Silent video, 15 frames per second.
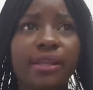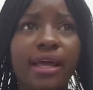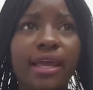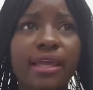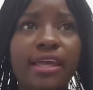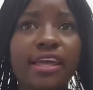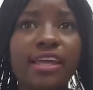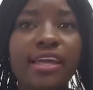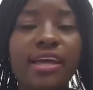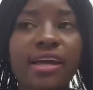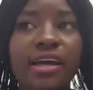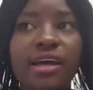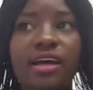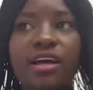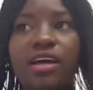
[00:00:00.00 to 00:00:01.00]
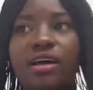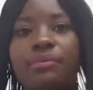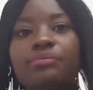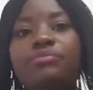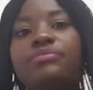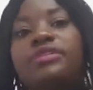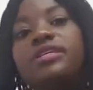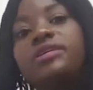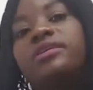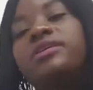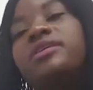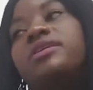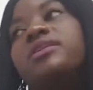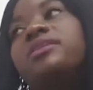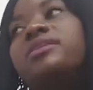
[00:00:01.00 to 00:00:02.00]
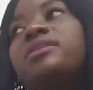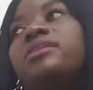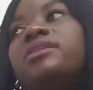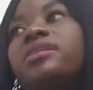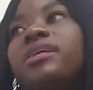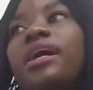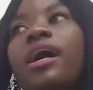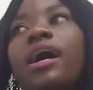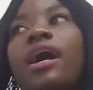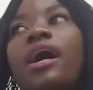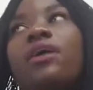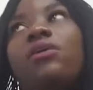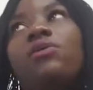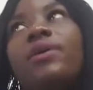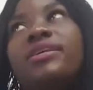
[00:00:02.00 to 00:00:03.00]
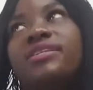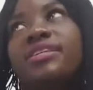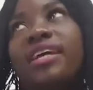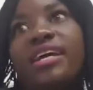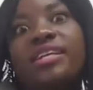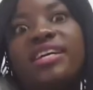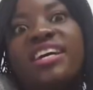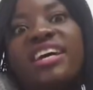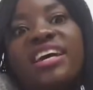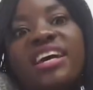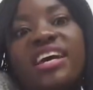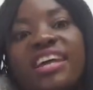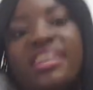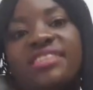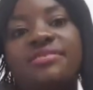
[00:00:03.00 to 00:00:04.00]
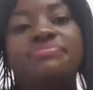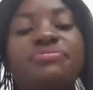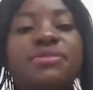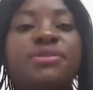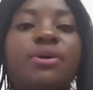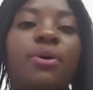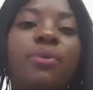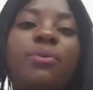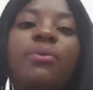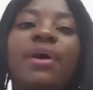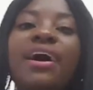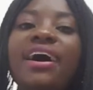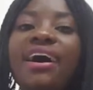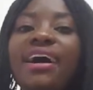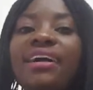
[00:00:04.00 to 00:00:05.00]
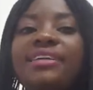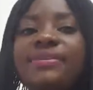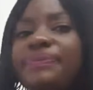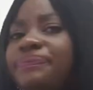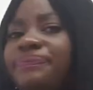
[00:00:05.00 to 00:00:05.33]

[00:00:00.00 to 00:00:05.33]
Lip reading: like, yeah, I always get hurt. So what?